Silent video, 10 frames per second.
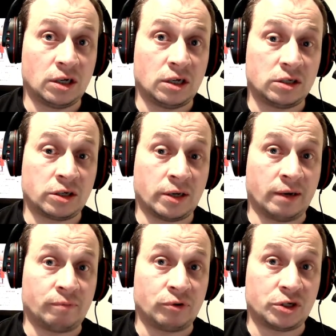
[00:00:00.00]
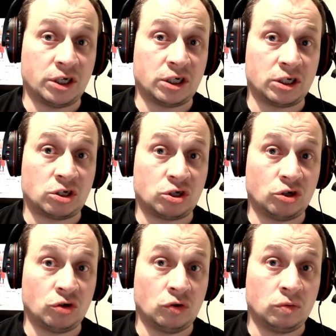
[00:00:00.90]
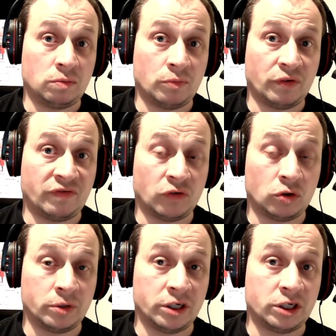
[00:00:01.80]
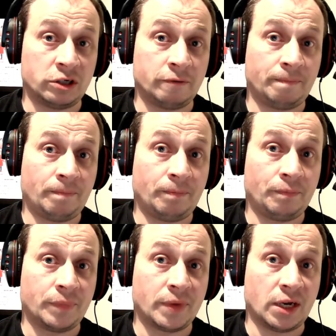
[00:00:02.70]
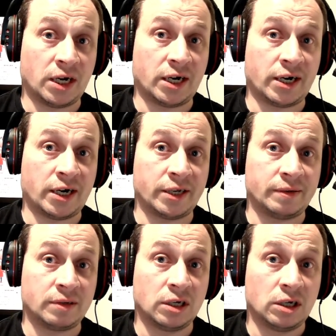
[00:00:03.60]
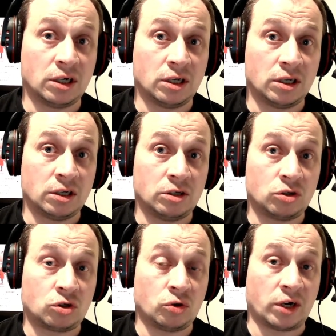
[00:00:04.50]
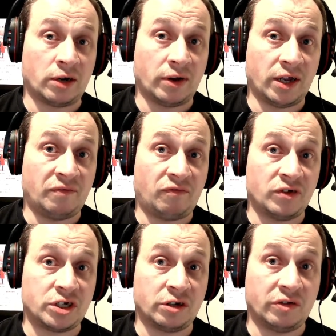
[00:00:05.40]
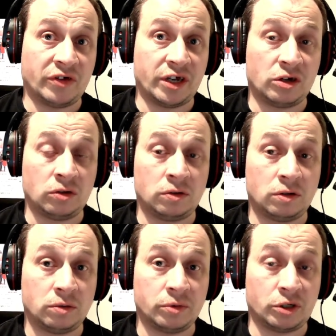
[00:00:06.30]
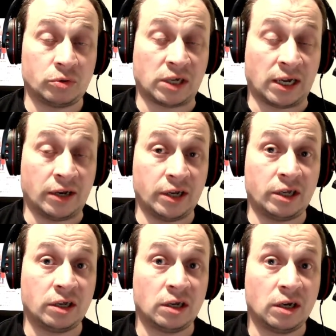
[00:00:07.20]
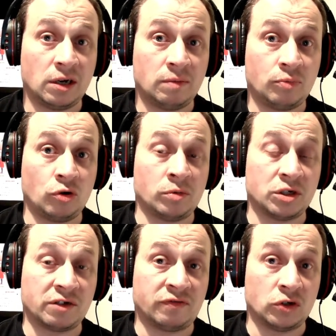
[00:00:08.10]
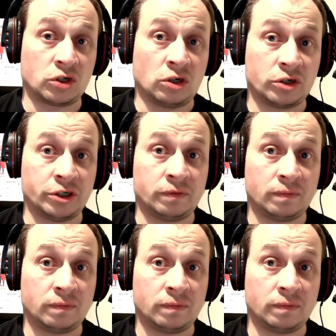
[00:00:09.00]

So I then proceeded to move forward. I took out every single vehicle, which was handy, put him onto foot slogging.